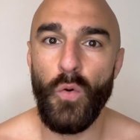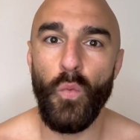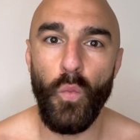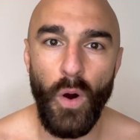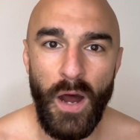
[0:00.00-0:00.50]

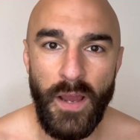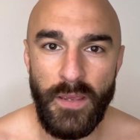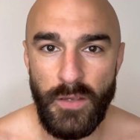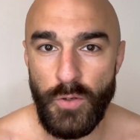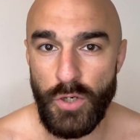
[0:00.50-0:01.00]
why
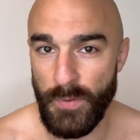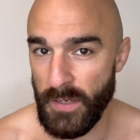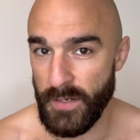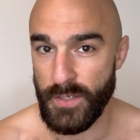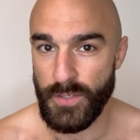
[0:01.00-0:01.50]
you should be
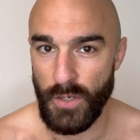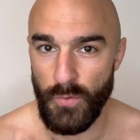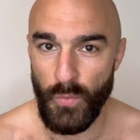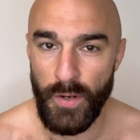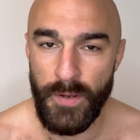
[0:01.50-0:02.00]
in a certain
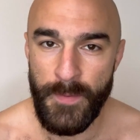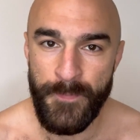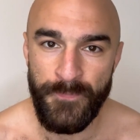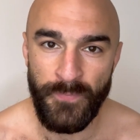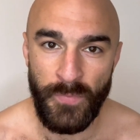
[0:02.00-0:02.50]
way
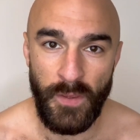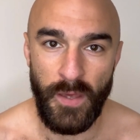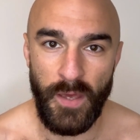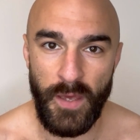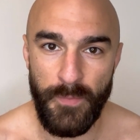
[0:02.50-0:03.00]

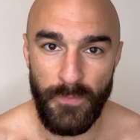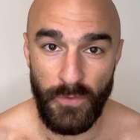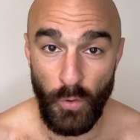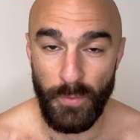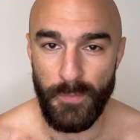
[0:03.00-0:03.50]
to
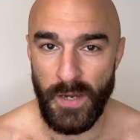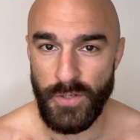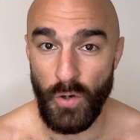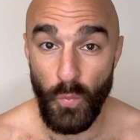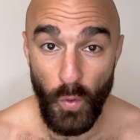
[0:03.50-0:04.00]
optimize
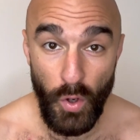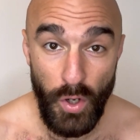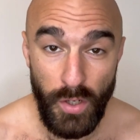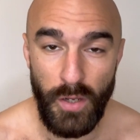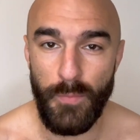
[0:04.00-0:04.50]
your
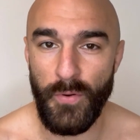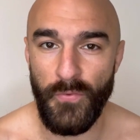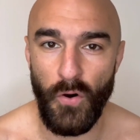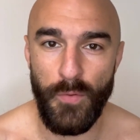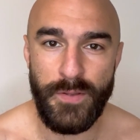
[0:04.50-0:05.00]
work
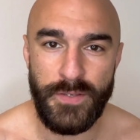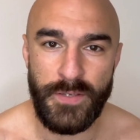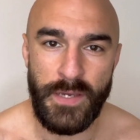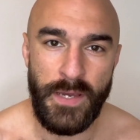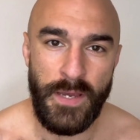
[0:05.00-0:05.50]

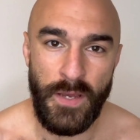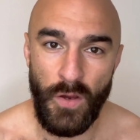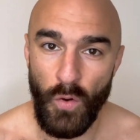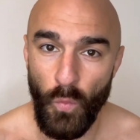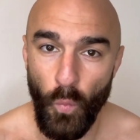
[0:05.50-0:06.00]
performance,
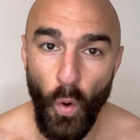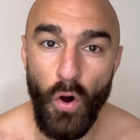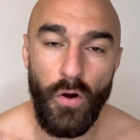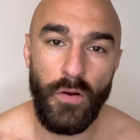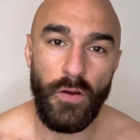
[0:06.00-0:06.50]
a
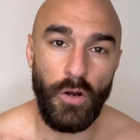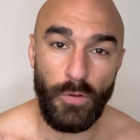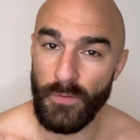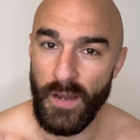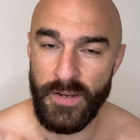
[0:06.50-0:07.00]
couple
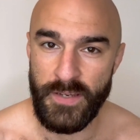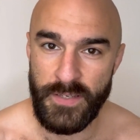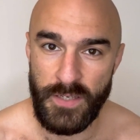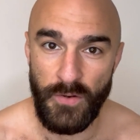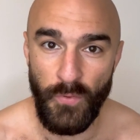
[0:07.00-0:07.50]
of
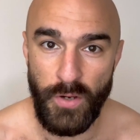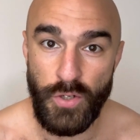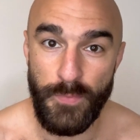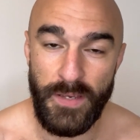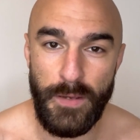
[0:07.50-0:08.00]
ideas of what you
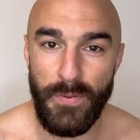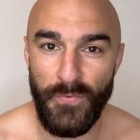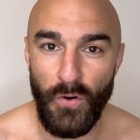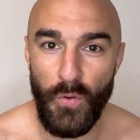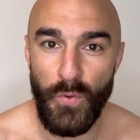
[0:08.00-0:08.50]
should be eating
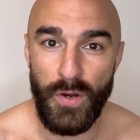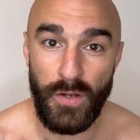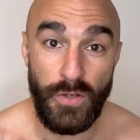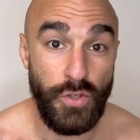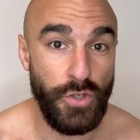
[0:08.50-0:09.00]
before work,
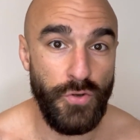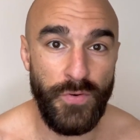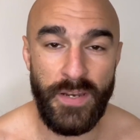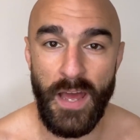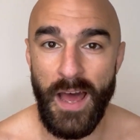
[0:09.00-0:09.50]

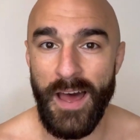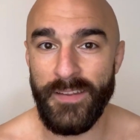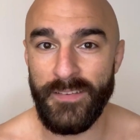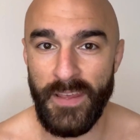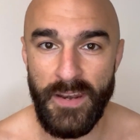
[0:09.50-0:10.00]
during,
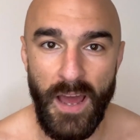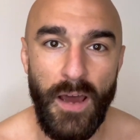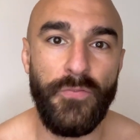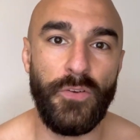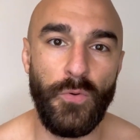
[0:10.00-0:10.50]
and then
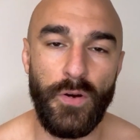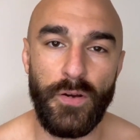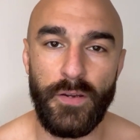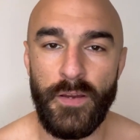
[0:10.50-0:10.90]
after work.